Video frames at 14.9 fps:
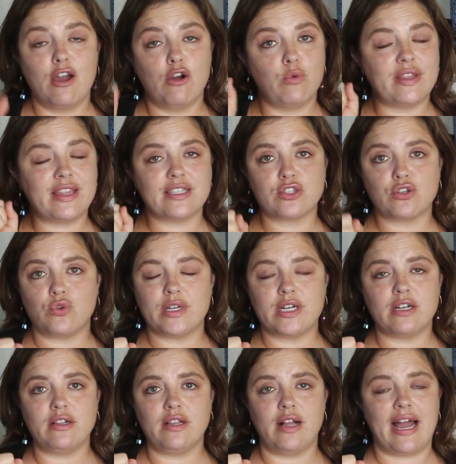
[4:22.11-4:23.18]
with as
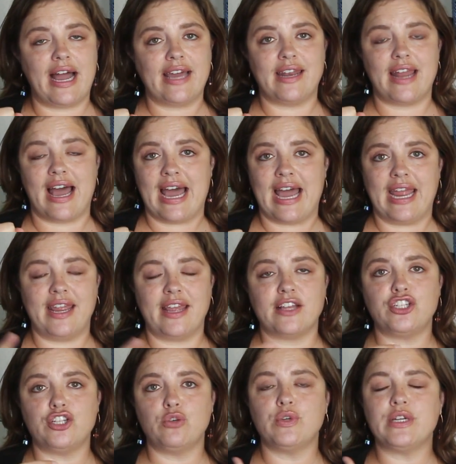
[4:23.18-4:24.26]
critical an eye
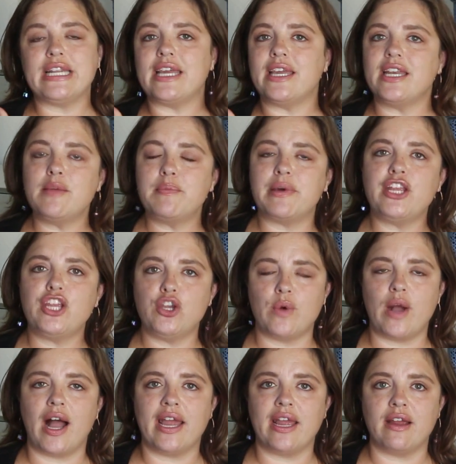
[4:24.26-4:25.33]
as you would anybody you
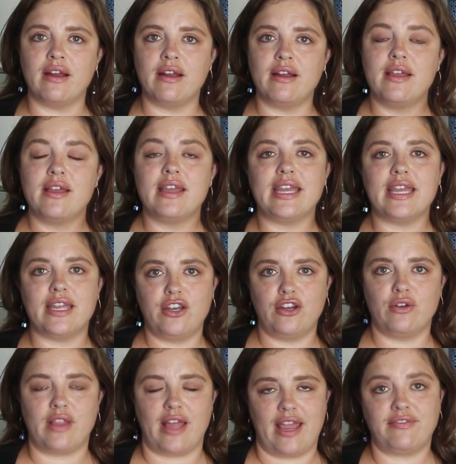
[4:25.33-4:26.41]
hire in
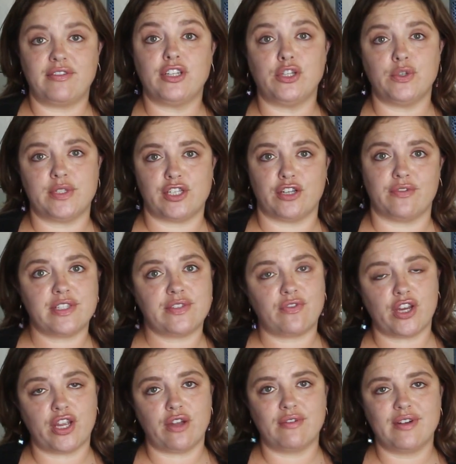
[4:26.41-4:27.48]
your life to do a service
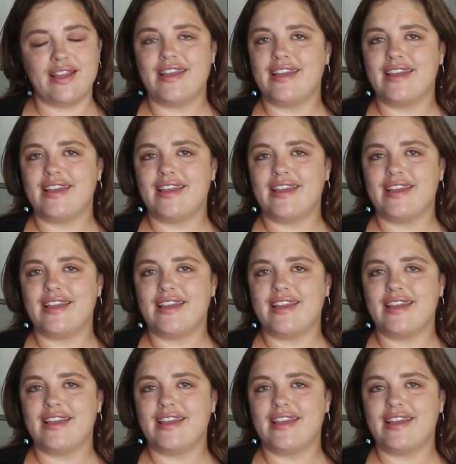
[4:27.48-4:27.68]
for you.